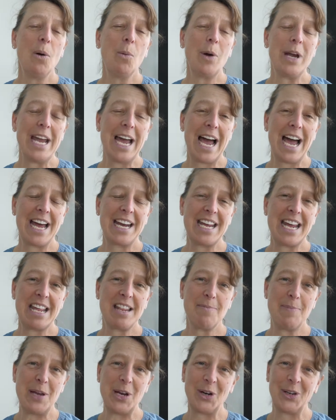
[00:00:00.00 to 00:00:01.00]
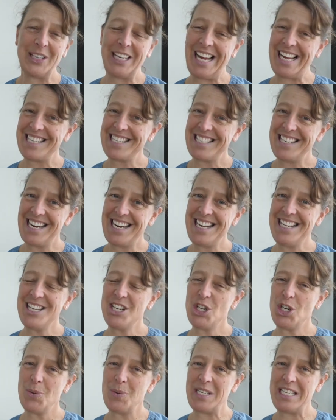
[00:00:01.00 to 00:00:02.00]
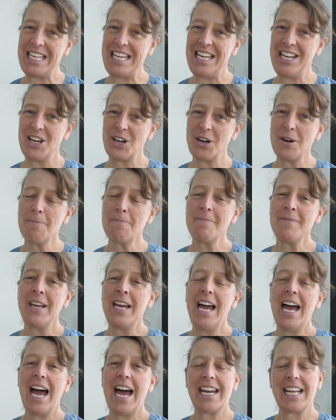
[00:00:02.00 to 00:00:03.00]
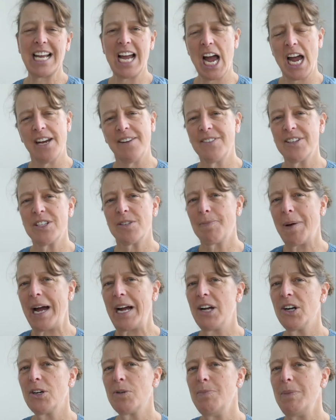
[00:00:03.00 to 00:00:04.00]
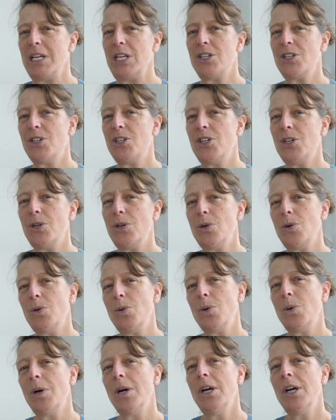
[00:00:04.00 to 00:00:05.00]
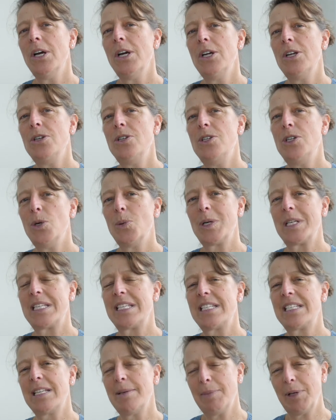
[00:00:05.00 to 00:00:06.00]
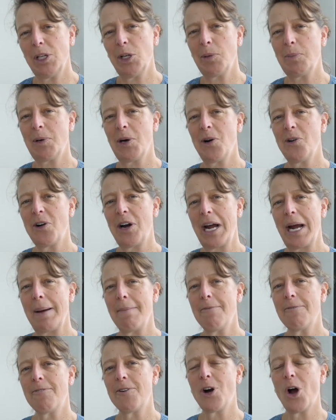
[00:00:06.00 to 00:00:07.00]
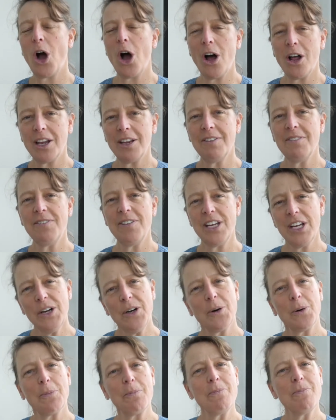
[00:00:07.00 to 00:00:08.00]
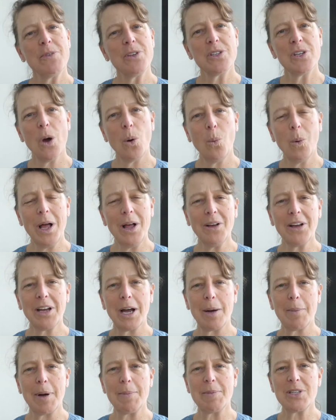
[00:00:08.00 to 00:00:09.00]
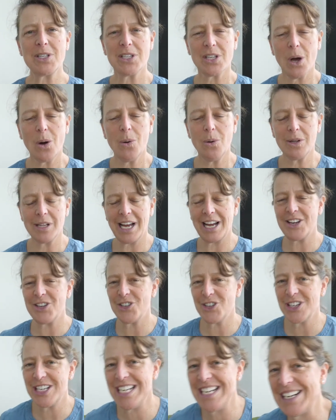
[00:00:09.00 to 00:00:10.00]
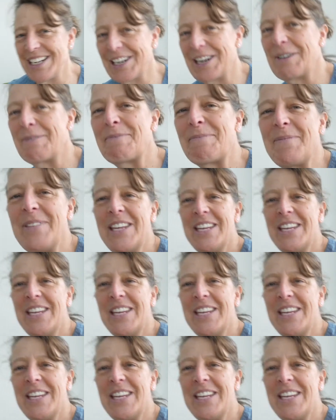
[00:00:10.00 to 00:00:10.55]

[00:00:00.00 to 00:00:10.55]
We had a speaker last night. She was here and it kind of inspired me to do a similar program for all of you. So welcome, I'm so glad you're here.